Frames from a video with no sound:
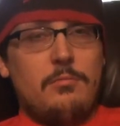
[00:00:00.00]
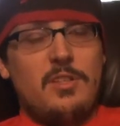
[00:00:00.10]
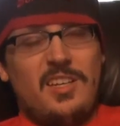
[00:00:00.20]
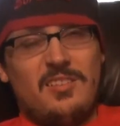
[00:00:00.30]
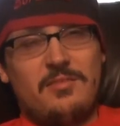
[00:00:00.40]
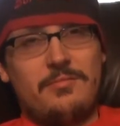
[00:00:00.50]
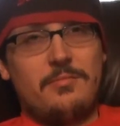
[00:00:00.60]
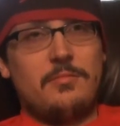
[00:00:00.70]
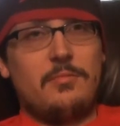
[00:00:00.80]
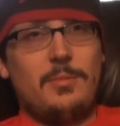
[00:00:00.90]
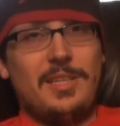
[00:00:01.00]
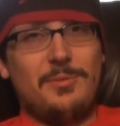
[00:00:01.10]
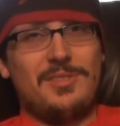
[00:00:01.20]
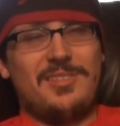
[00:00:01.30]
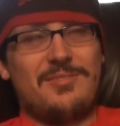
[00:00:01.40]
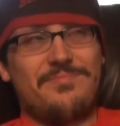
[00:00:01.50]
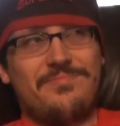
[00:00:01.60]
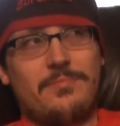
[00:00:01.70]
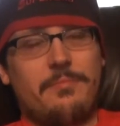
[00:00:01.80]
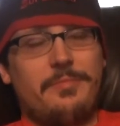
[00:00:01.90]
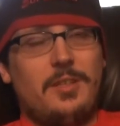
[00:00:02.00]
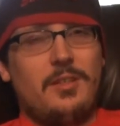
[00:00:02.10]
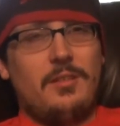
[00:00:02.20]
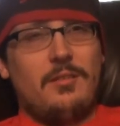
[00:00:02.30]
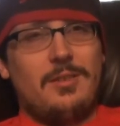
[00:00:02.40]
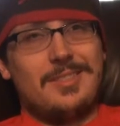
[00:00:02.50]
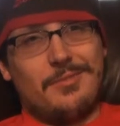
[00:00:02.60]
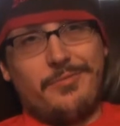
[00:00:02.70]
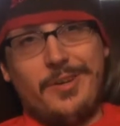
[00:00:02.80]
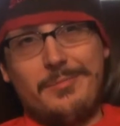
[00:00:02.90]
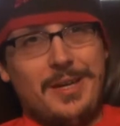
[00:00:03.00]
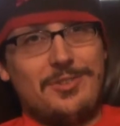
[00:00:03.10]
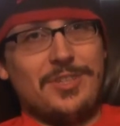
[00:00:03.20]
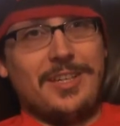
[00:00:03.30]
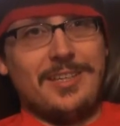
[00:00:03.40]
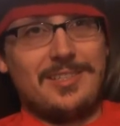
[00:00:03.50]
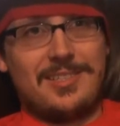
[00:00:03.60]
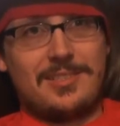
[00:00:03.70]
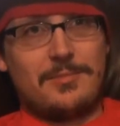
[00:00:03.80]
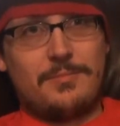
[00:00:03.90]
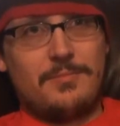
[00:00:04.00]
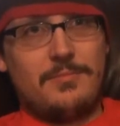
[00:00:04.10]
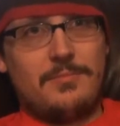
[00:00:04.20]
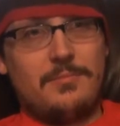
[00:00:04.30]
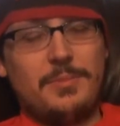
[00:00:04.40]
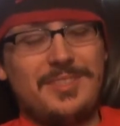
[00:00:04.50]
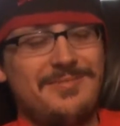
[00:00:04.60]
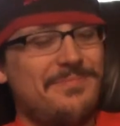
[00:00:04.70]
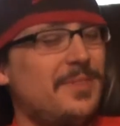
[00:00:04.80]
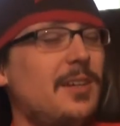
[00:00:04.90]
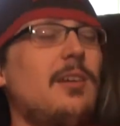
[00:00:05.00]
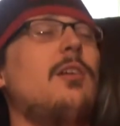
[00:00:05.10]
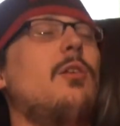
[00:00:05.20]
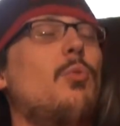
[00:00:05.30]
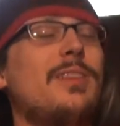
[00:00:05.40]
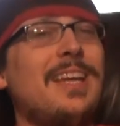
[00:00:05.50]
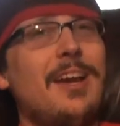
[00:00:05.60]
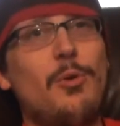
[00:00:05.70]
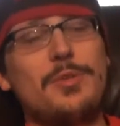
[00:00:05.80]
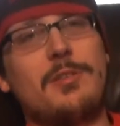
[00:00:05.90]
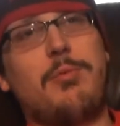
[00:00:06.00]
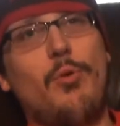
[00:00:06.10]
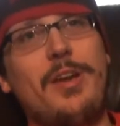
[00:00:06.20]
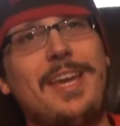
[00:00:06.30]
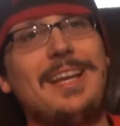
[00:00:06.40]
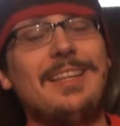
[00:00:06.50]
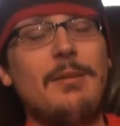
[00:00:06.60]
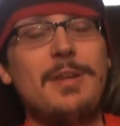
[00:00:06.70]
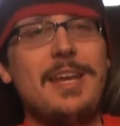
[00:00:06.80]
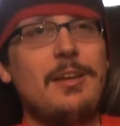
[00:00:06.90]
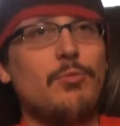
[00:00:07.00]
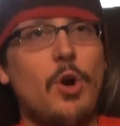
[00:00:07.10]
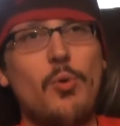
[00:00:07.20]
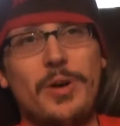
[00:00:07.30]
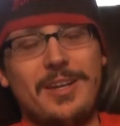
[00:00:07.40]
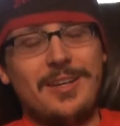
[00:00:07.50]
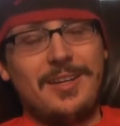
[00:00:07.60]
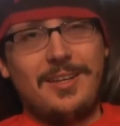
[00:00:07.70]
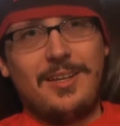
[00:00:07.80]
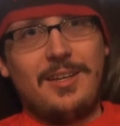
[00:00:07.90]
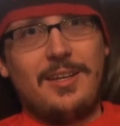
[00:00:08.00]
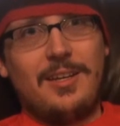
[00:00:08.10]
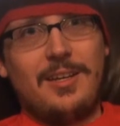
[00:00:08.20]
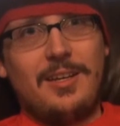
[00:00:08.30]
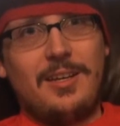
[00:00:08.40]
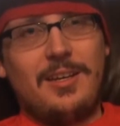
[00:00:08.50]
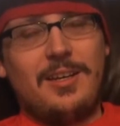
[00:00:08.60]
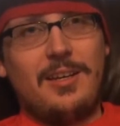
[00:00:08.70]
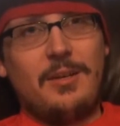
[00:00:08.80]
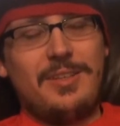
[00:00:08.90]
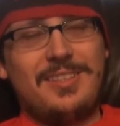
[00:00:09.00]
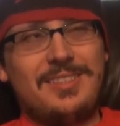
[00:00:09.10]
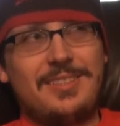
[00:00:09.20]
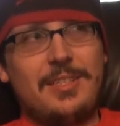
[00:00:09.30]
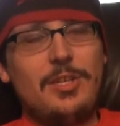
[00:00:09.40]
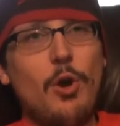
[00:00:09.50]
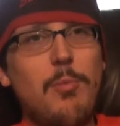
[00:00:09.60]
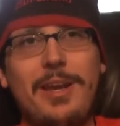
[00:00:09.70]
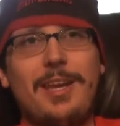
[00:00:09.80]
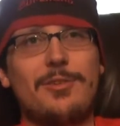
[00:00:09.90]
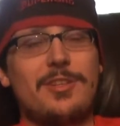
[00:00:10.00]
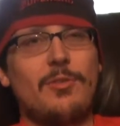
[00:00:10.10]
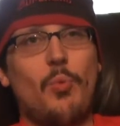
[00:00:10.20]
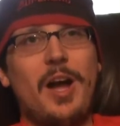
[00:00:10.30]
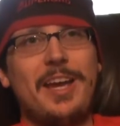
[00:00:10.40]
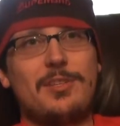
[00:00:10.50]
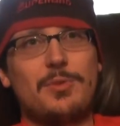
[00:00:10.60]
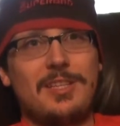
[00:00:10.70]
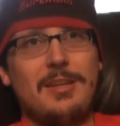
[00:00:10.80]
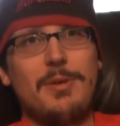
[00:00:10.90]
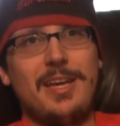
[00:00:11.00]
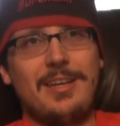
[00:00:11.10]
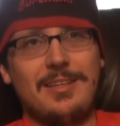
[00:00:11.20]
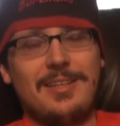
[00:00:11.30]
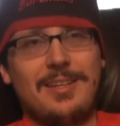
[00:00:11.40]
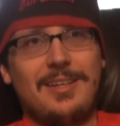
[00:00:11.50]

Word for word: that was... That was a fun match, I guess. But what the hell was the point in eliminating Rowan? I nobody else on the Wyatts was eliminated